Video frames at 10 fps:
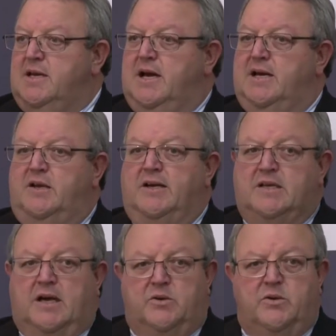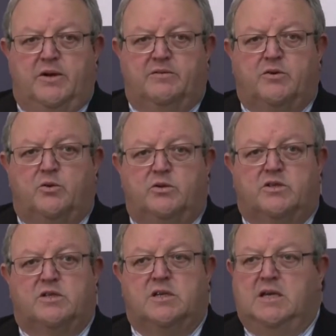Ngāi, Tahu, and of
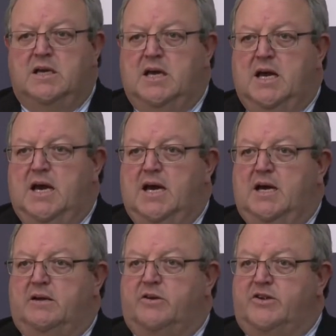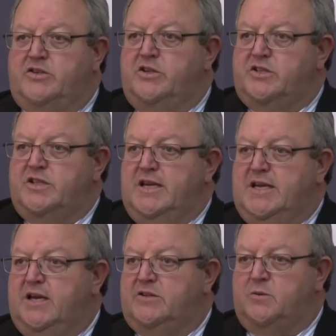course Christchurch City
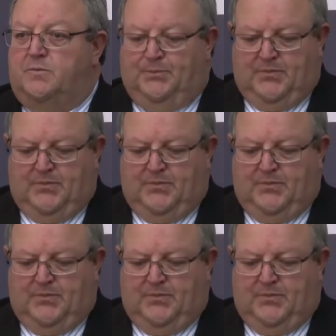Council.